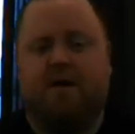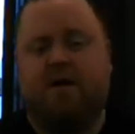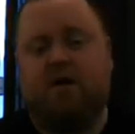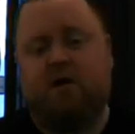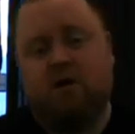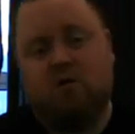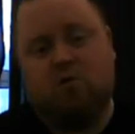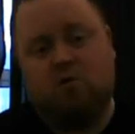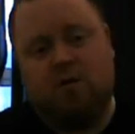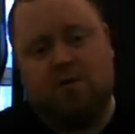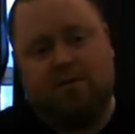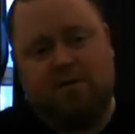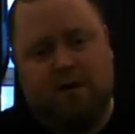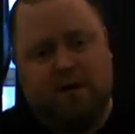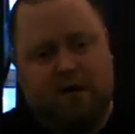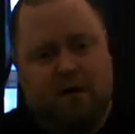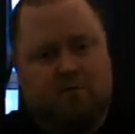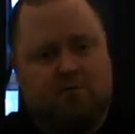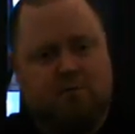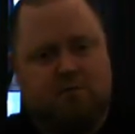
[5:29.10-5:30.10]
you know what,
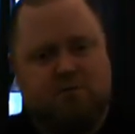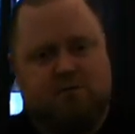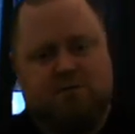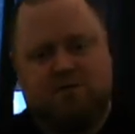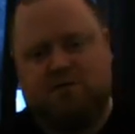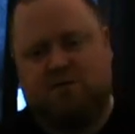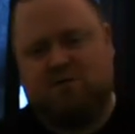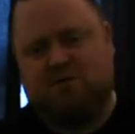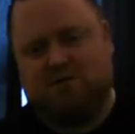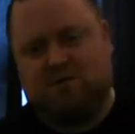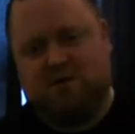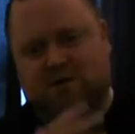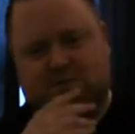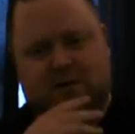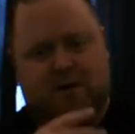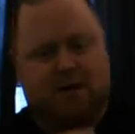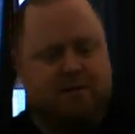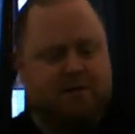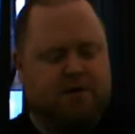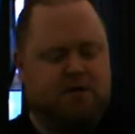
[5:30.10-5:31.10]
fuck it, excuse
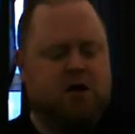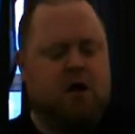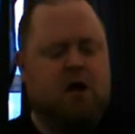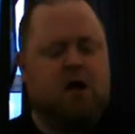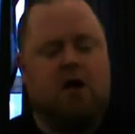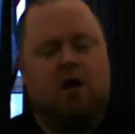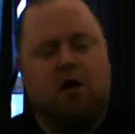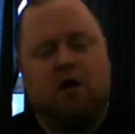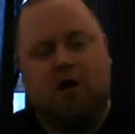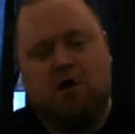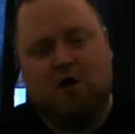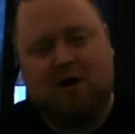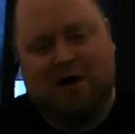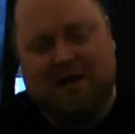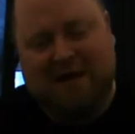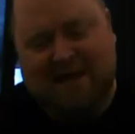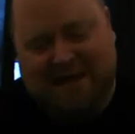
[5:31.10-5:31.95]
my language, I'm